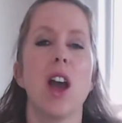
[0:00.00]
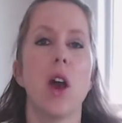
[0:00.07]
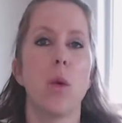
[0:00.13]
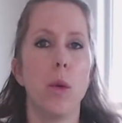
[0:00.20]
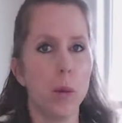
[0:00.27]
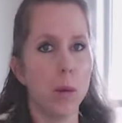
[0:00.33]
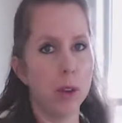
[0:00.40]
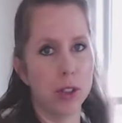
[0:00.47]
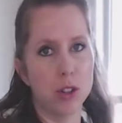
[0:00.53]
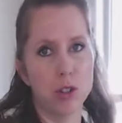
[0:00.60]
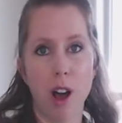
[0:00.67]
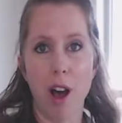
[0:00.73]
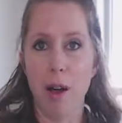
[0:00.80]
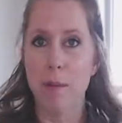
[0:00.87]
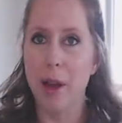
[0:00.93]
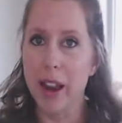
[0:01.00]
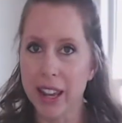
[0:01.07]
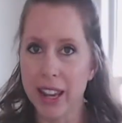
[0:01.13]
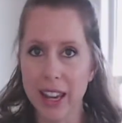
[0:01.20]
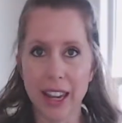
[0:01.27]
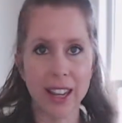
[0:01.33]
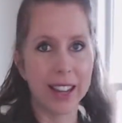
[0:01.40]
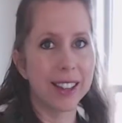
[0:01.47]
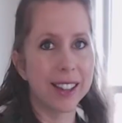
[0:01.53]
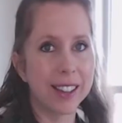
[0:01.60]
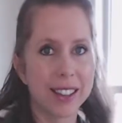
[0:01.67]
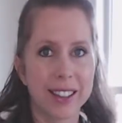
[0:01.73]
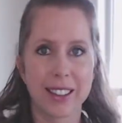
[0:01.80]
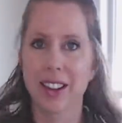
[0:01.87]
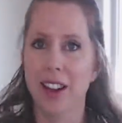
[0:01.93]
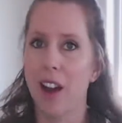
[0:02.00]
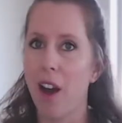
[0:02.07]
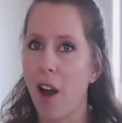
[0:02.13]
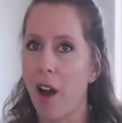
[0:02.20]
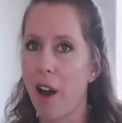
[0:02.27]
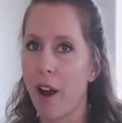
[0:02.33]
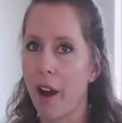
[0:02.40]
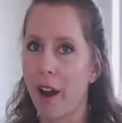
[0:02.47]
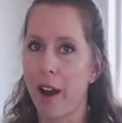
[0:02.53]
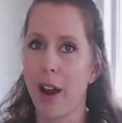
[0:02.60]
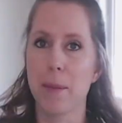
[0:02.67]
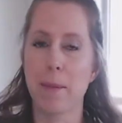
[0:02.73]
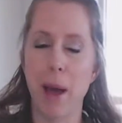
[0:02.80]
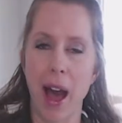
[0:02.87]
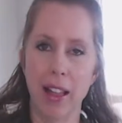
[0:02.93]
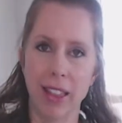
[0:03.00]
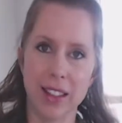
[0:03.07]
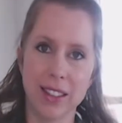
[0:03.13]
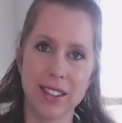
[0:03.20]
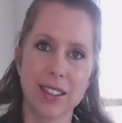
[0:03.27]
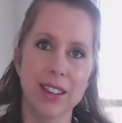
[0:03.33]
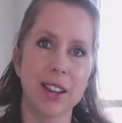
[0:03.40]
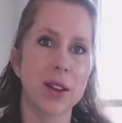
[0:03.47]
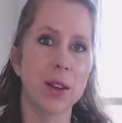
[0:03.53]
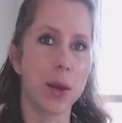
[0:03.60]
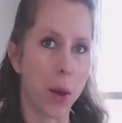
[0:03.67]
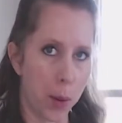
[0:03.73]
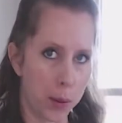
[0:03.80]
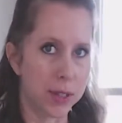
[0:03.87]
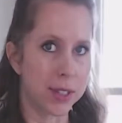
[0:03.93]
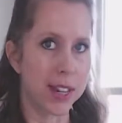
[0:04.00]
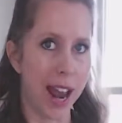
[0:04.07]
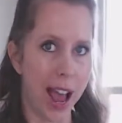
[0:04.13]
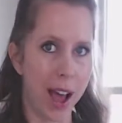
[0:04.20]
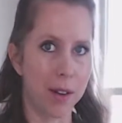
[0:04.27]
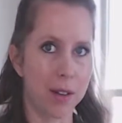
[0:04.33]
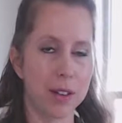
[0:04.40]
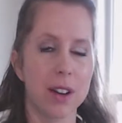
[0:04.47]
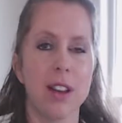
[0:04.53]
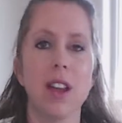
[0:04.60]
We withdraw money, our balance goes down.